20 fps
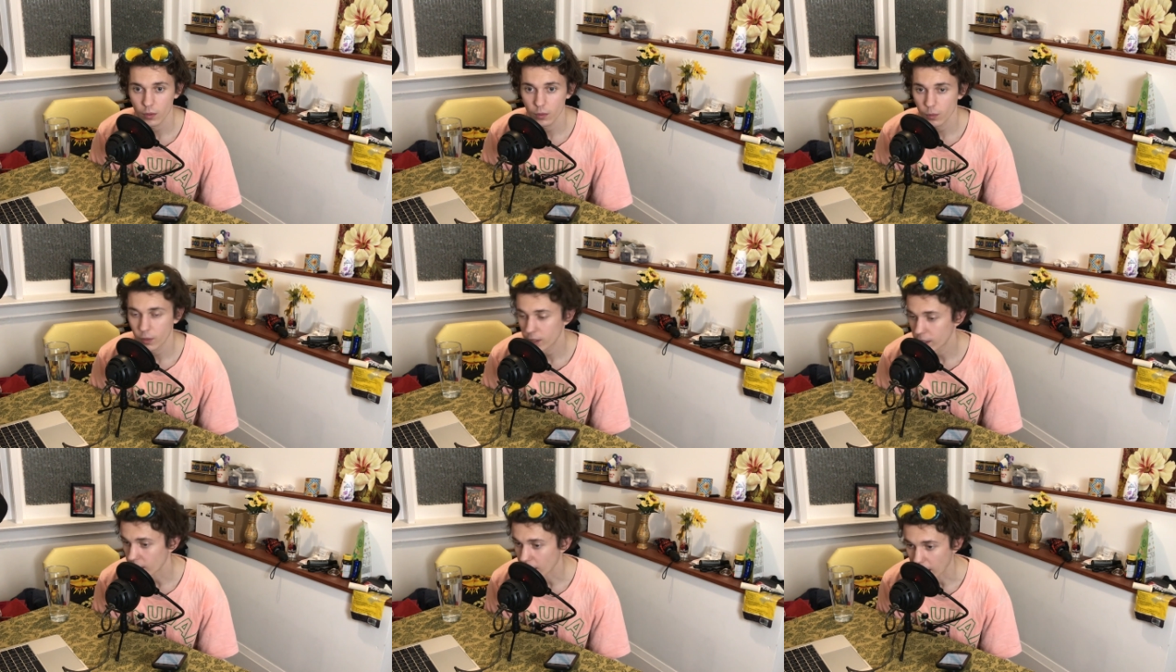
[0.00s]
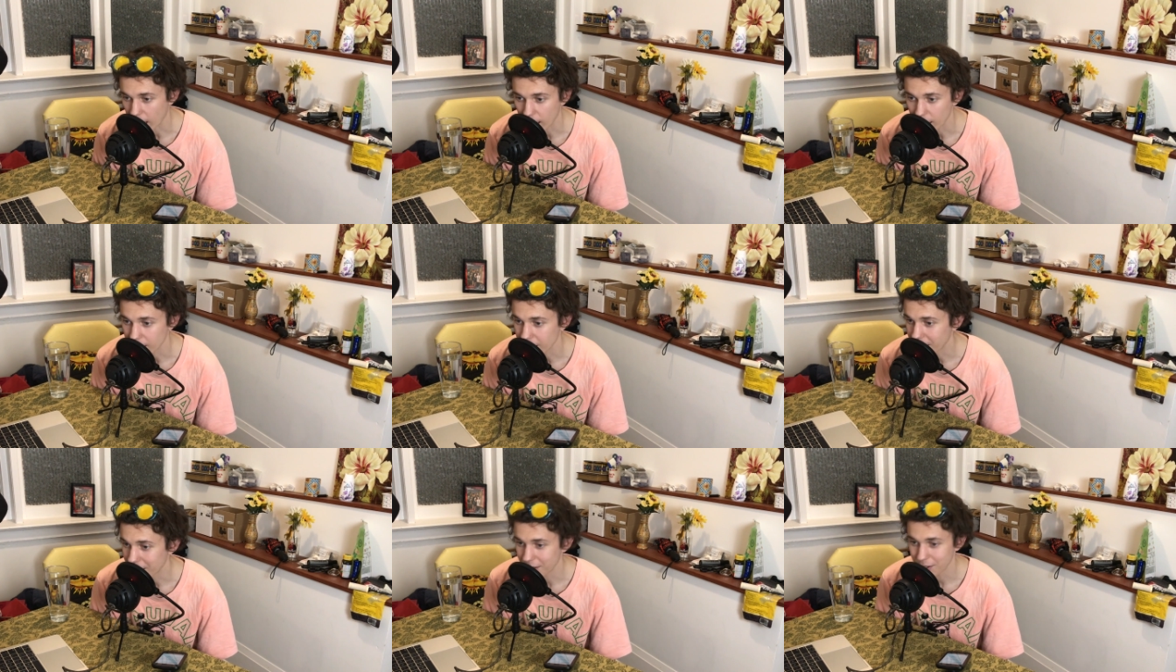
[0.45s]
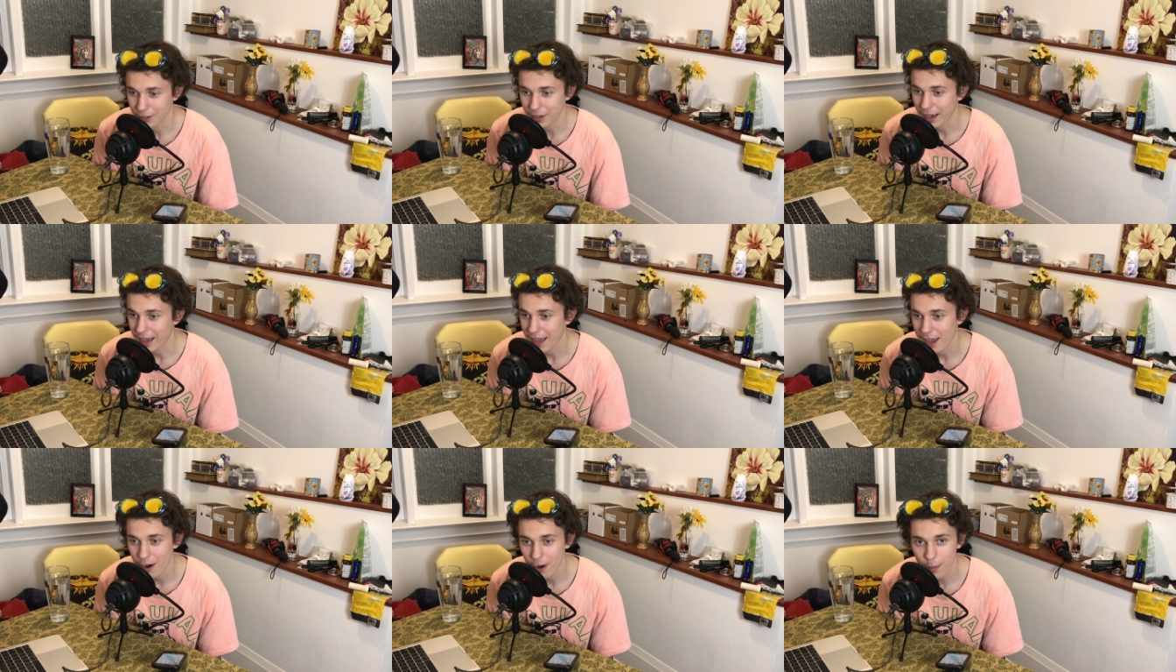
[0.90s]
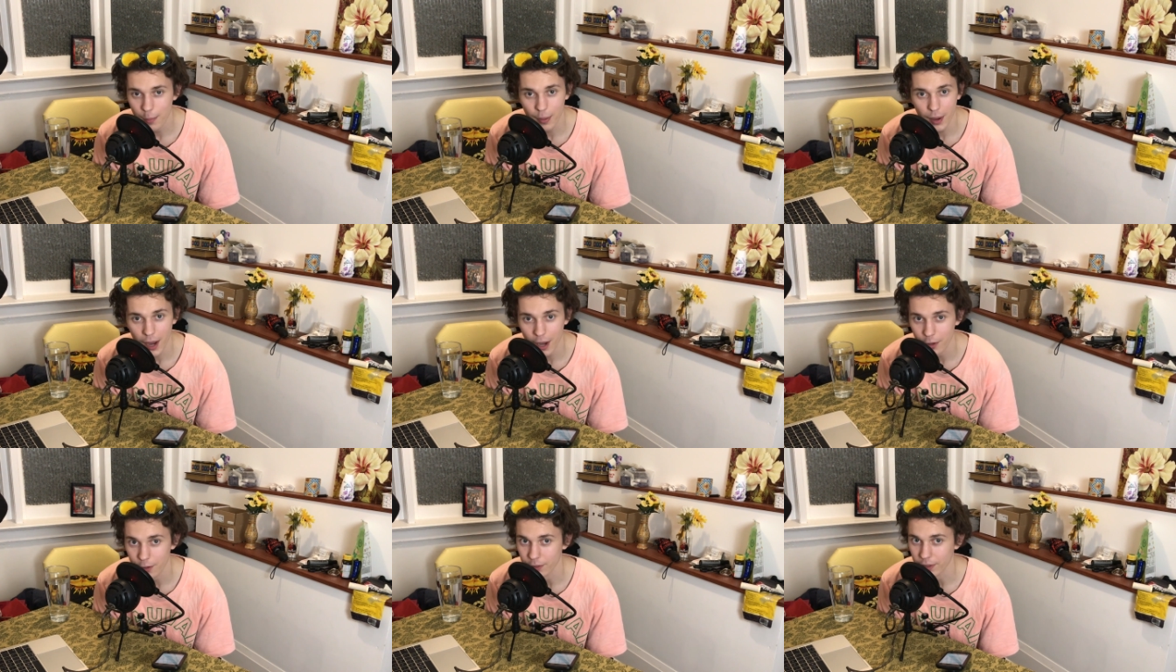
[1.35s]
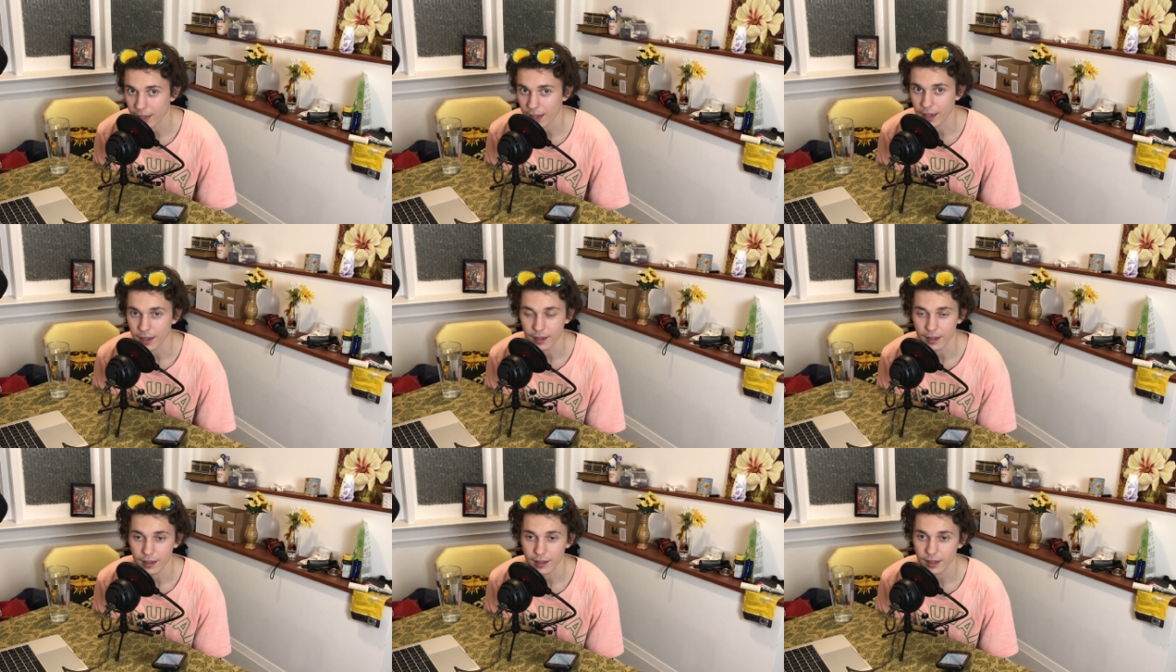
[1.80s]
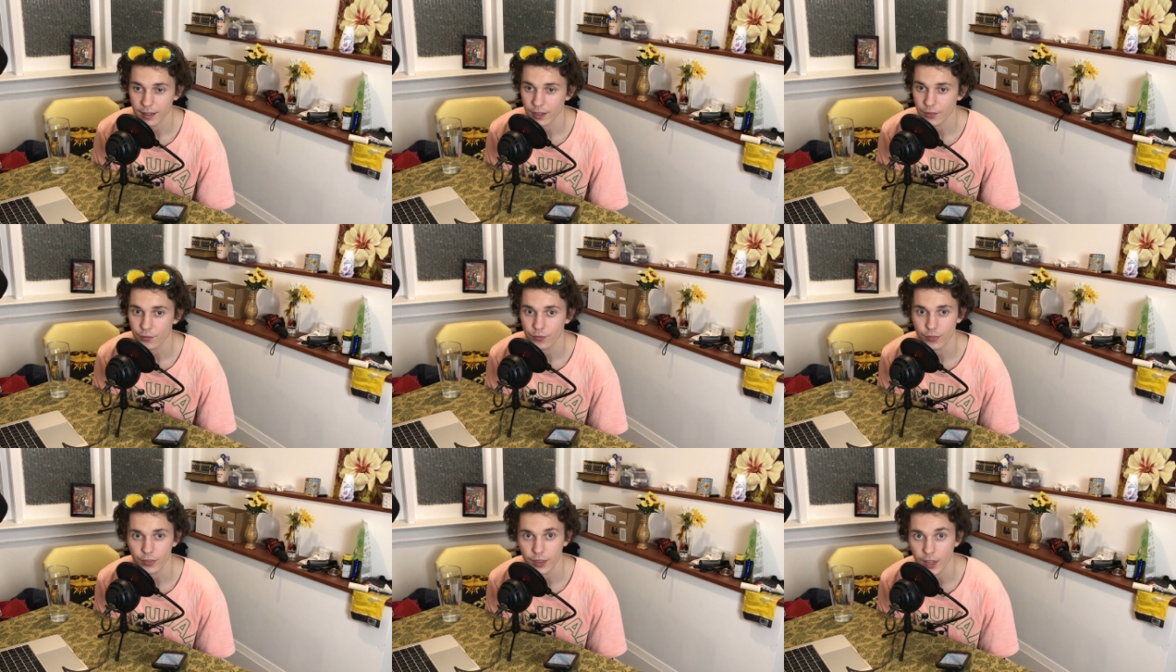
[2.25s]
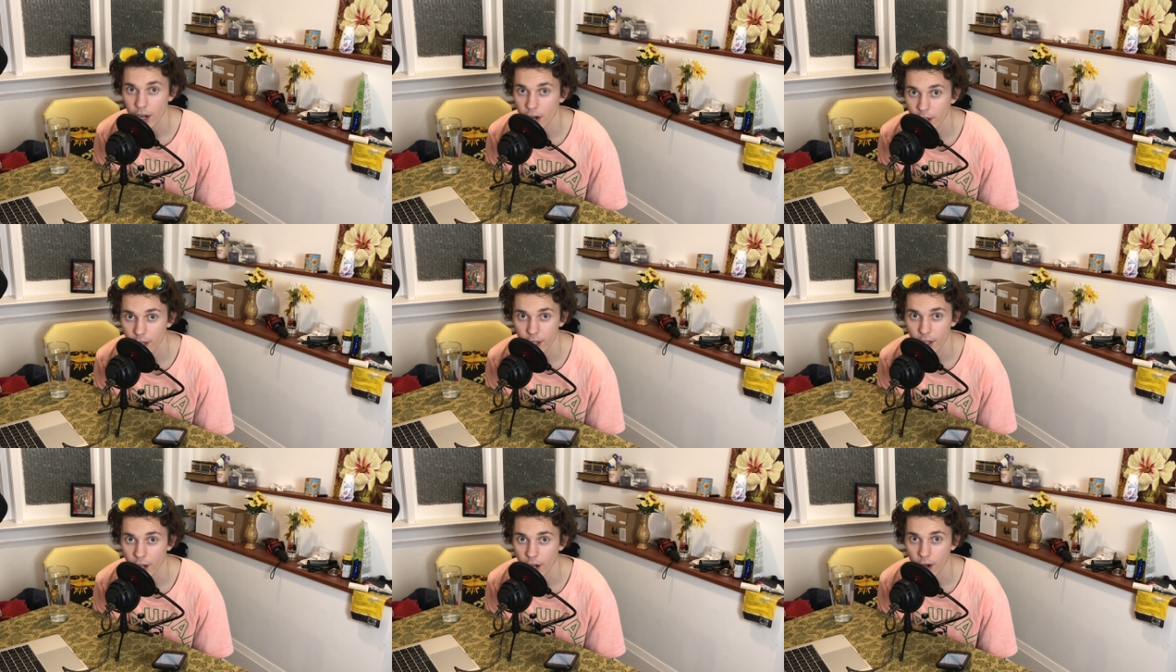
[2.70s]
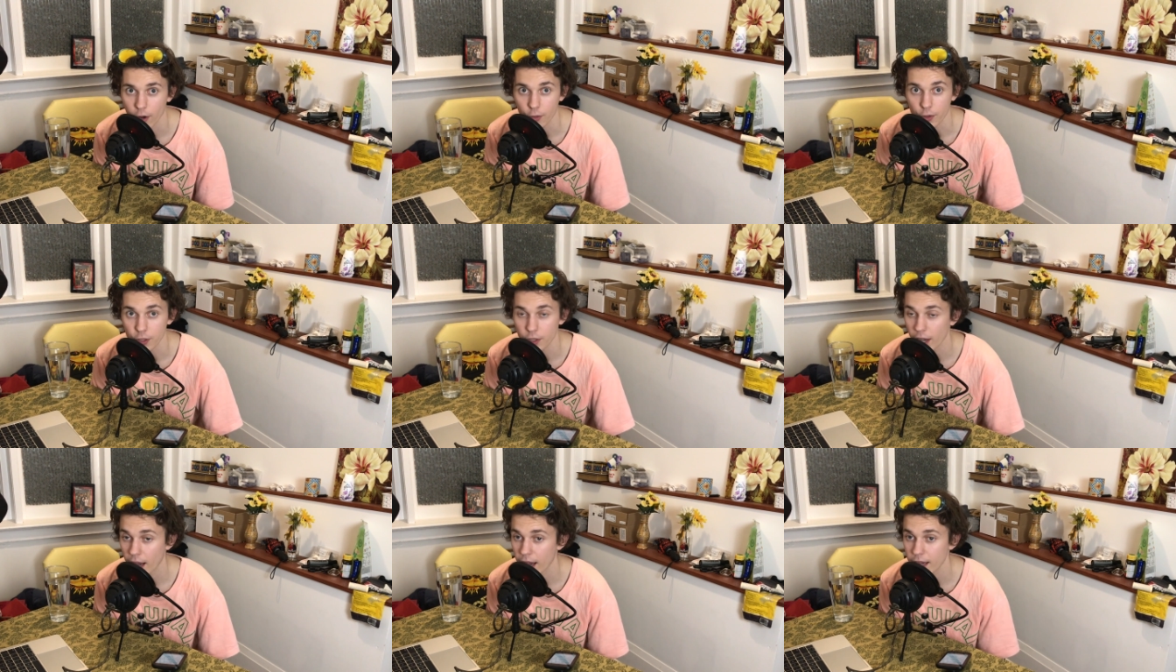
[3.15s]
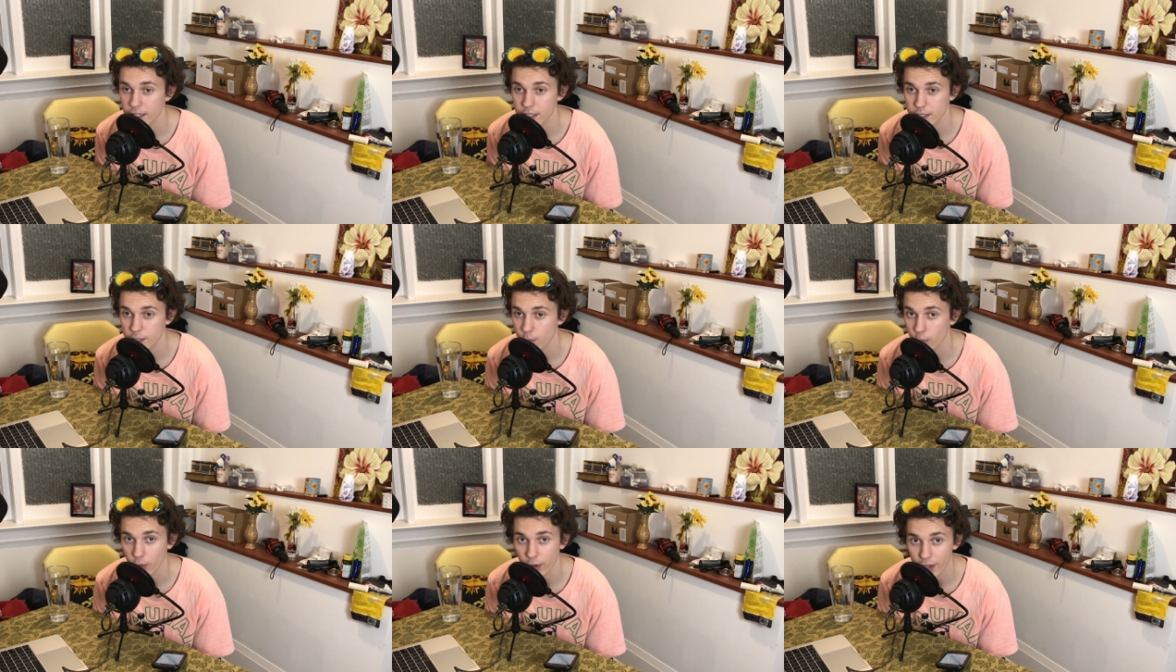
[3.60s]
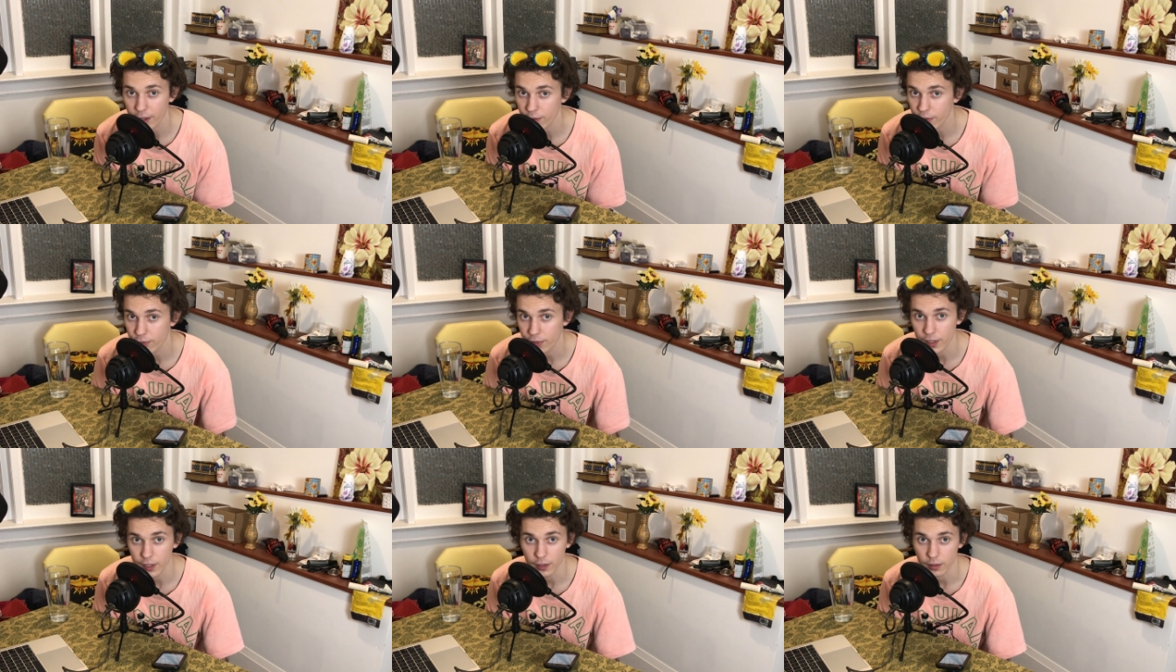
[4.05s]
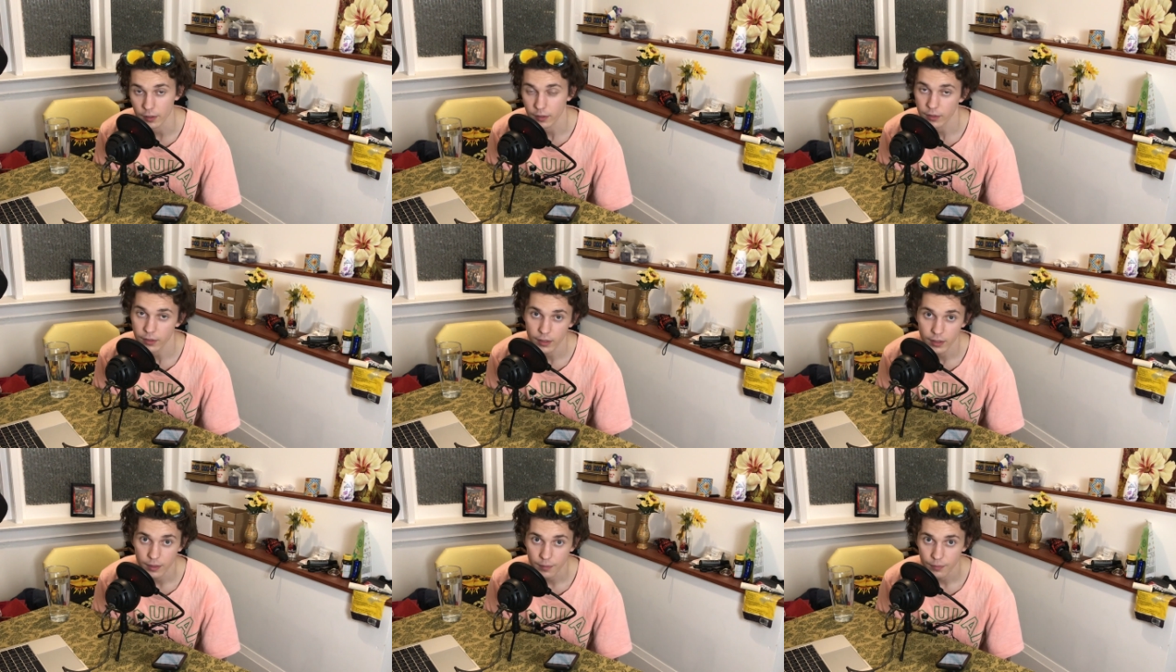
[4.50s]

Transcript: What do you got? You got Harry Potter Land. There you go. You got Springfield.